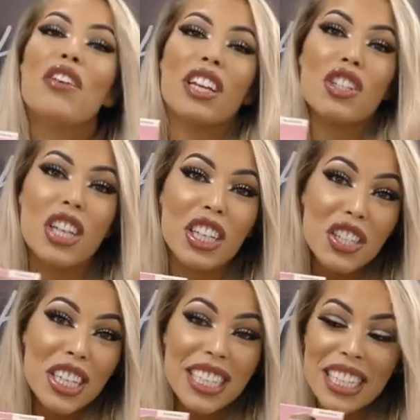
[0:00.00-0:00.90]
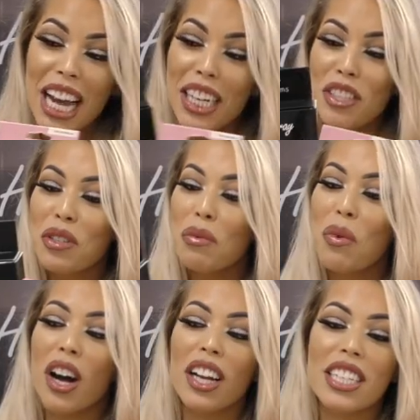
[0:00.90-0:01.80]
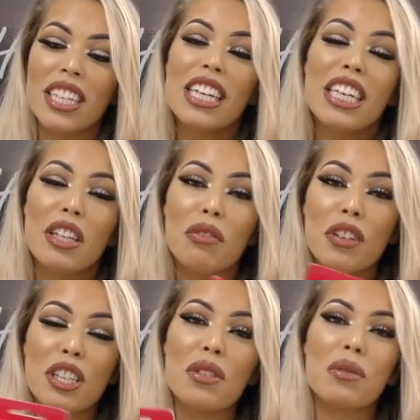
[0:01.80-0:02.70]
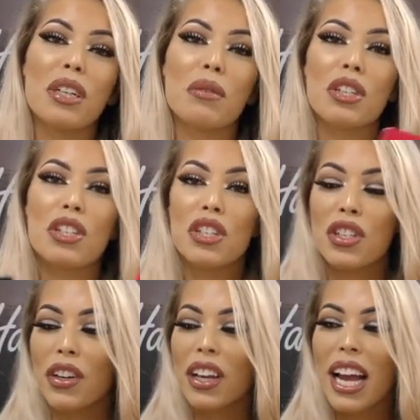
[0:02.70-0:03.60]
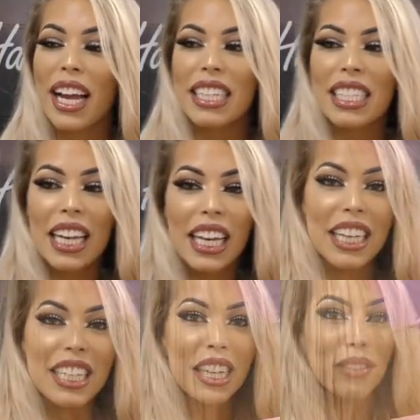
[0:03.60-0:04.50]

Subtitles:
You can change the style you want. The first one I want to show you guys, it is